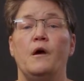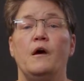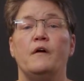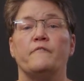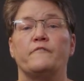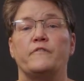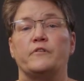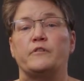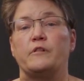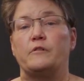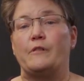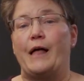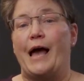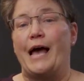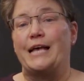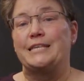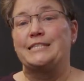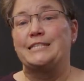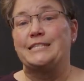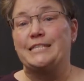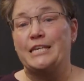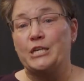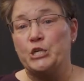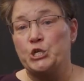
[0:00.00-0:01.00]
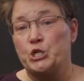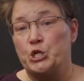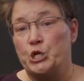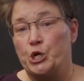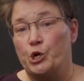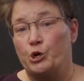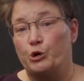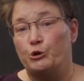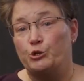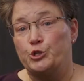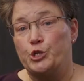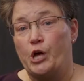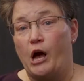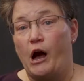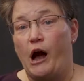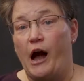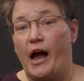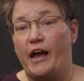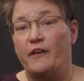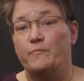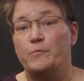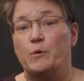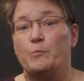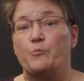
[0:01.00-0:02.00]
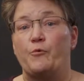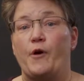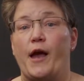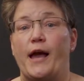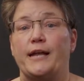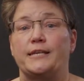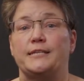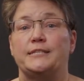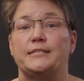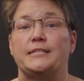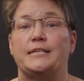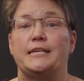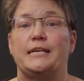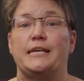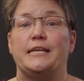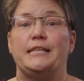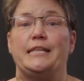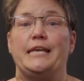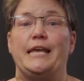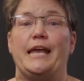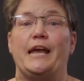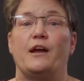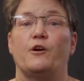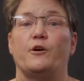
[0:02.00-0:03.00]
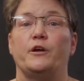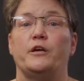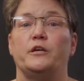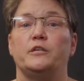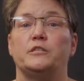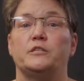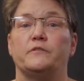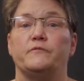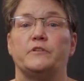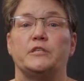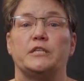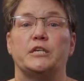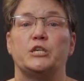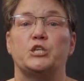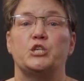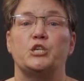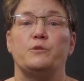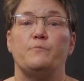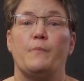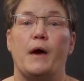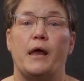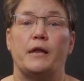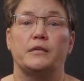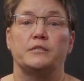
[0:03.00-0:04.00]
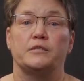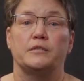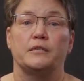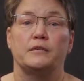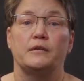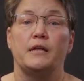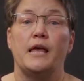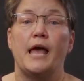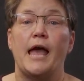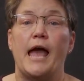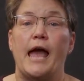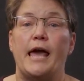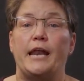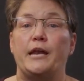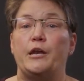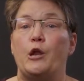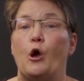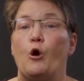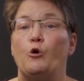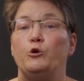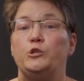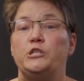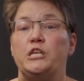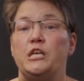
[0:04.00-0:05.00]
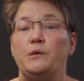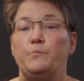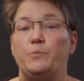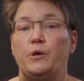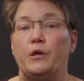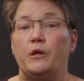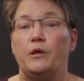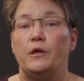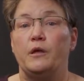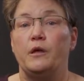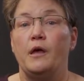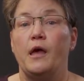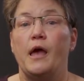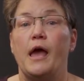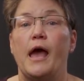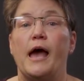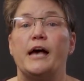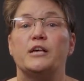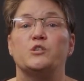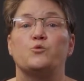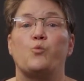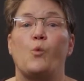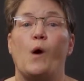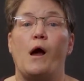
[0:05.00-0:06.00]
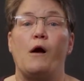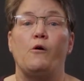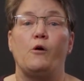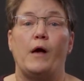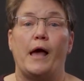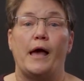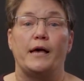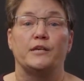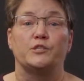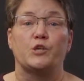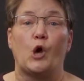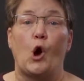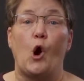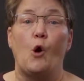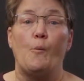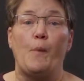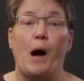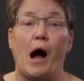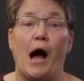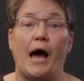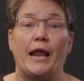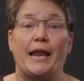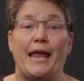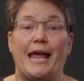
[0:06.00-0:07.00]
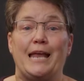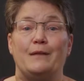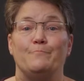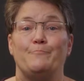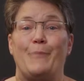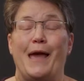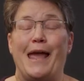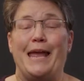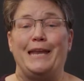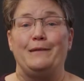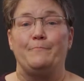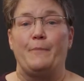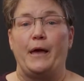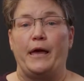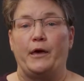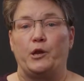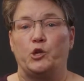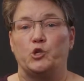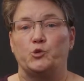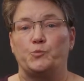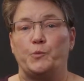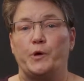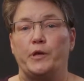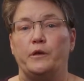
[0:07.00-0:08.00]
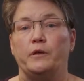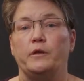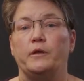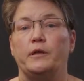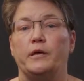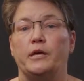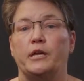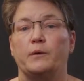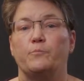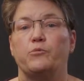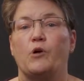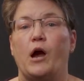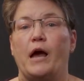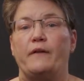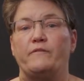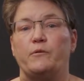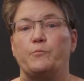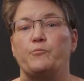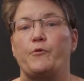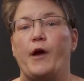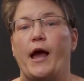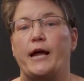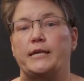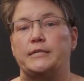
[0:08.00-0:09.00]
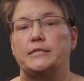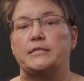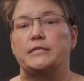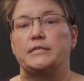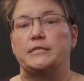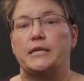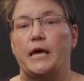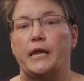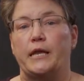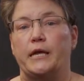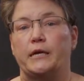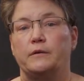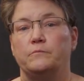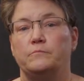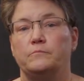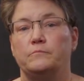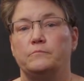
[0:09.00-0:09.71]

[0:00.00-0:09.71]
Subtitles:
For the last 6 years, I have been practicing in the areas of addiction medicine at an OTP, as well as OBOT and pain management in a private practice setting.